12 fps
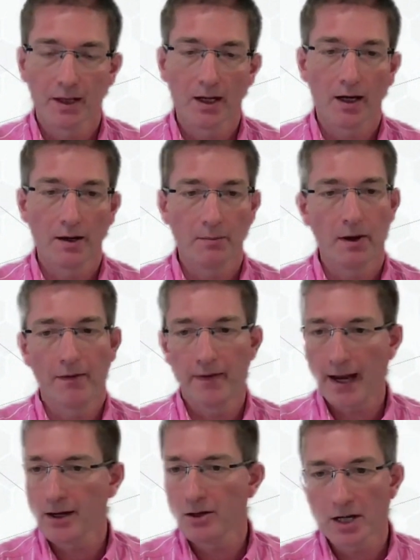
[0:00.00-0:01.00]
And
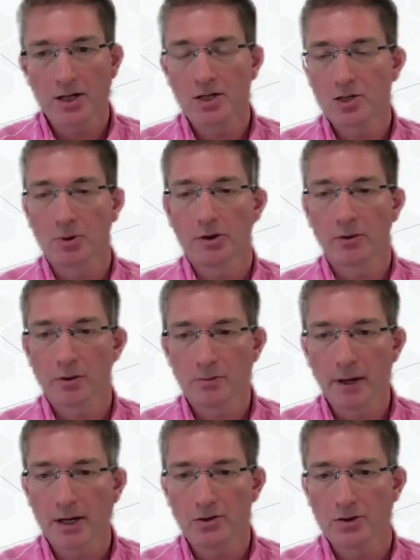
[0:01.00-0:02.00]
then you need some other
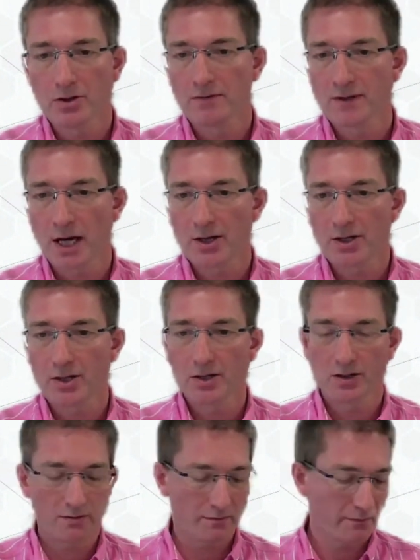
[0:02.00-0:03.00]
administrative
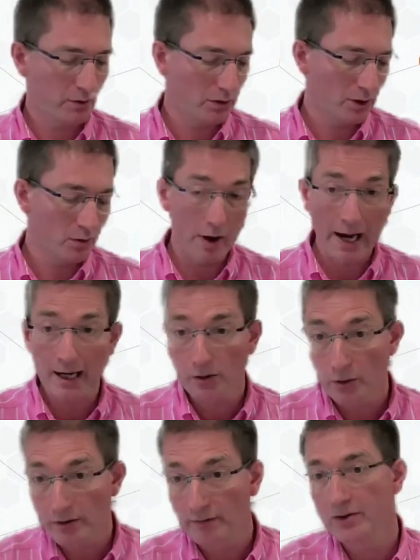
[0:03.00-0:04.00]
sections for a
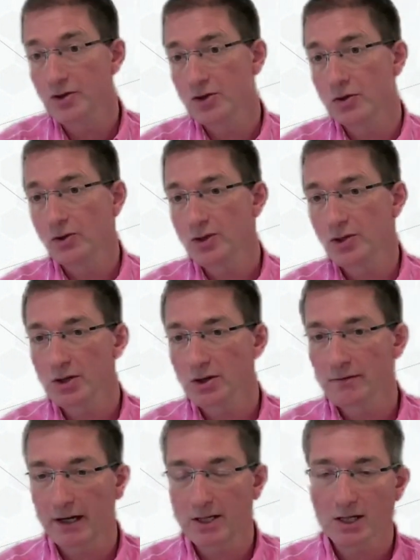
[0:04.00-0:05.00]
record of the sources that
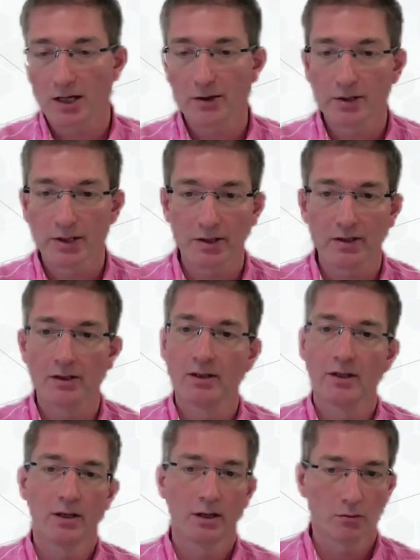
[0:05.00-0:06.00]
you've excluded,
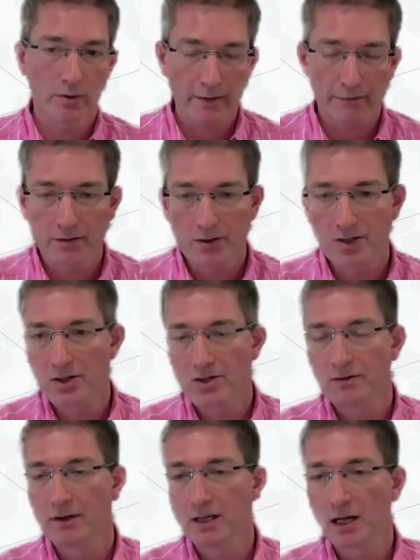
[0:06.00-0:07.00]
references
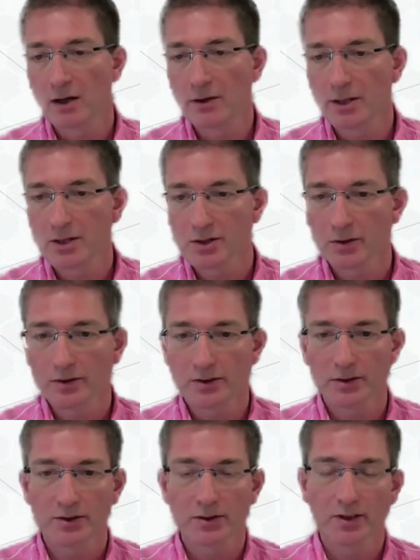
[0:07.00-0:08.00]
of included
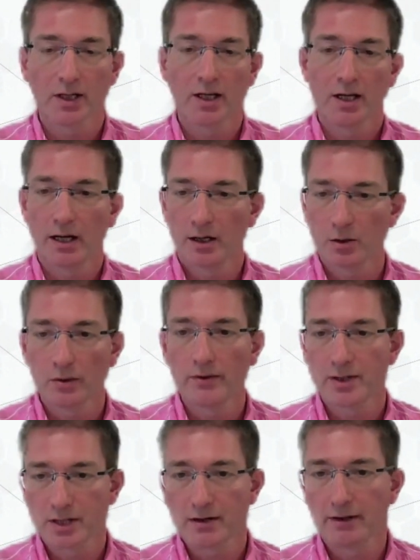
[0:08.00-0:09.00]
sources, and author
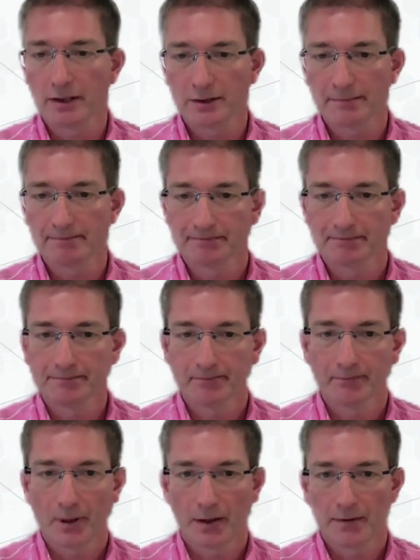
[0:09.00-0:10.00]
CVs.
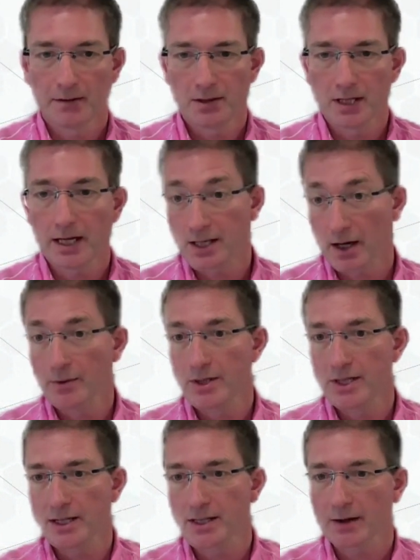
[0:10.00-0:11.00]
So that's how we
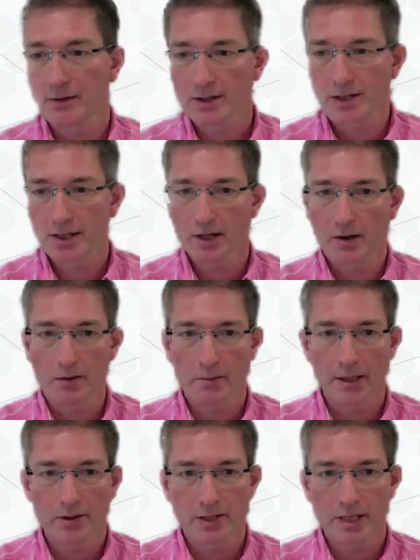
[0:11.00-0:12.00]
set out CER at
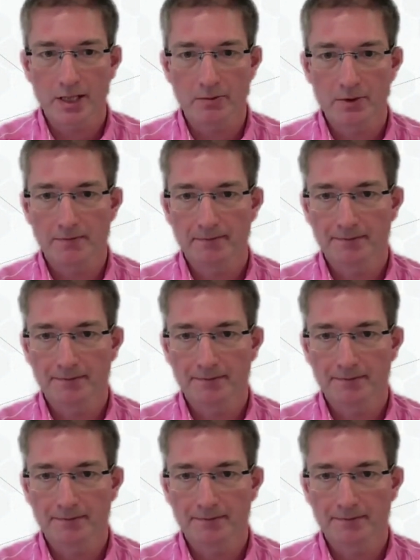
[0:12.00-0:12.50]
Managed Systems.